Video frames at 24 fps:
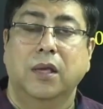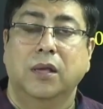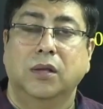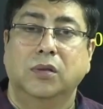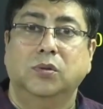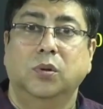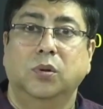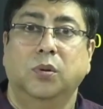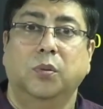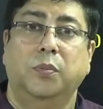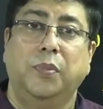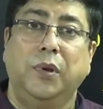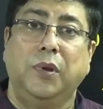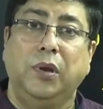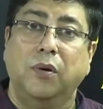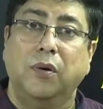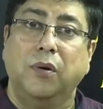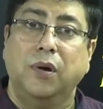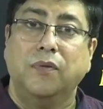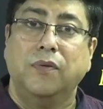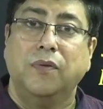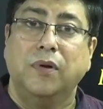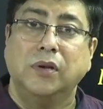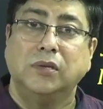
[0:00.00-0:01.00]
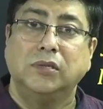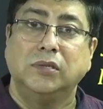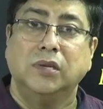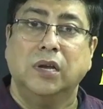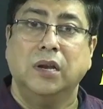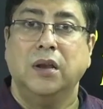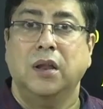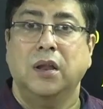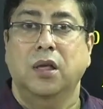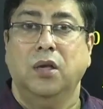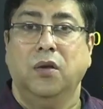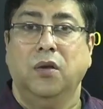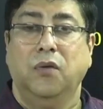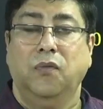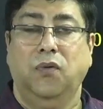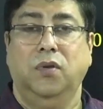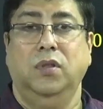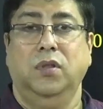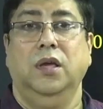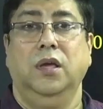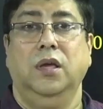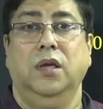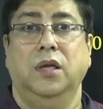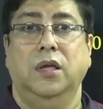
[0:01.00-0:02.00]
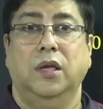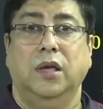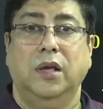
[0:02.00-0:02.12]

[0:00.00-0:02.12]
So periodic function for the